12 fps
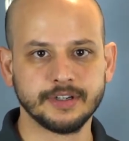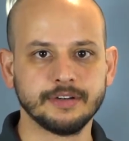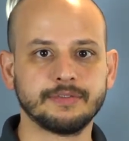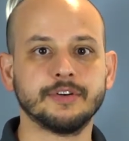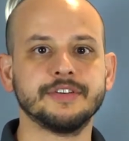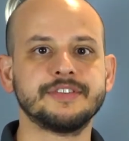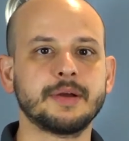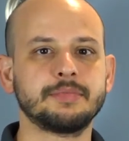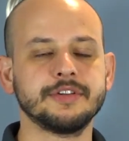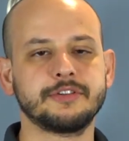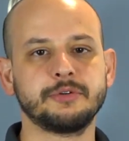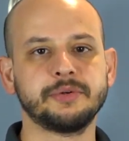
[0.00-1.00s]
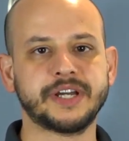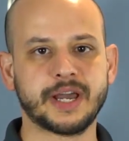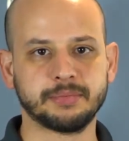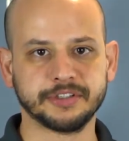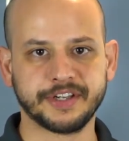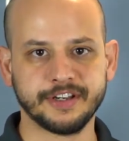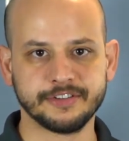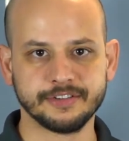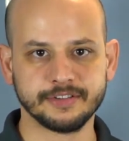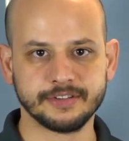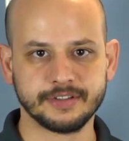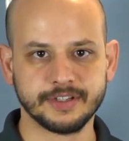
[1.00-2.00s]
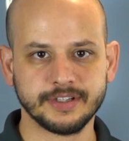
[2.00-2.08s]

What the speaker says: for a separate three-way application.